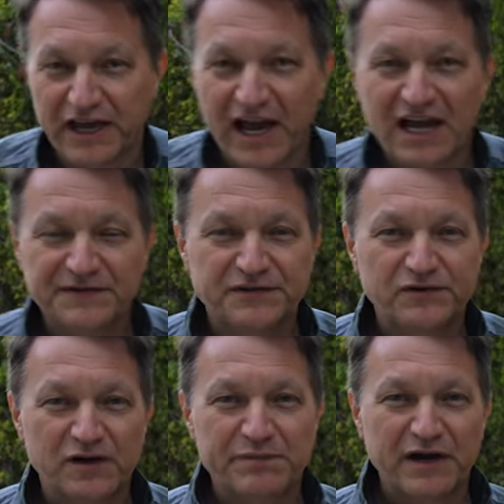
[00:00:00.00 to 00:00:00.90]
after
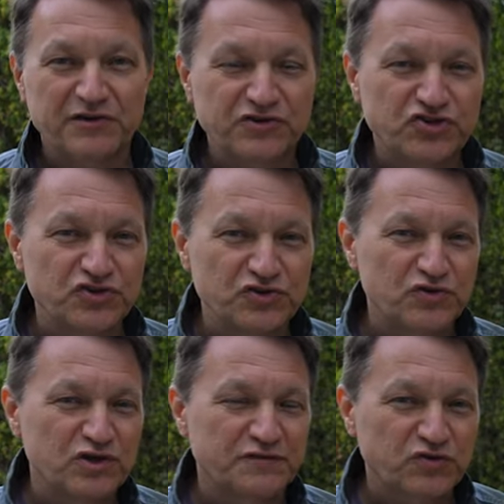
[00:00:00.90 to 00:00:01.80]
about
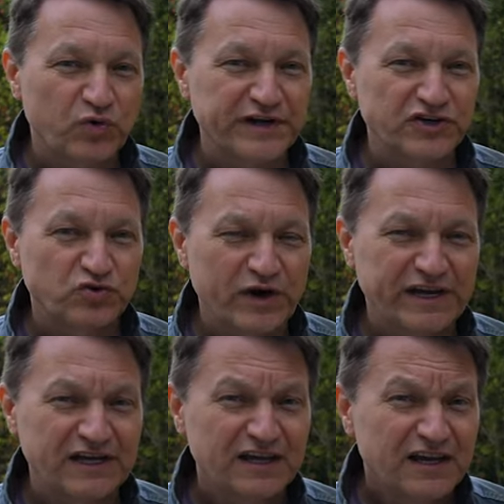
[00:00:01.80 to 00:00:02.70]
June of 2020,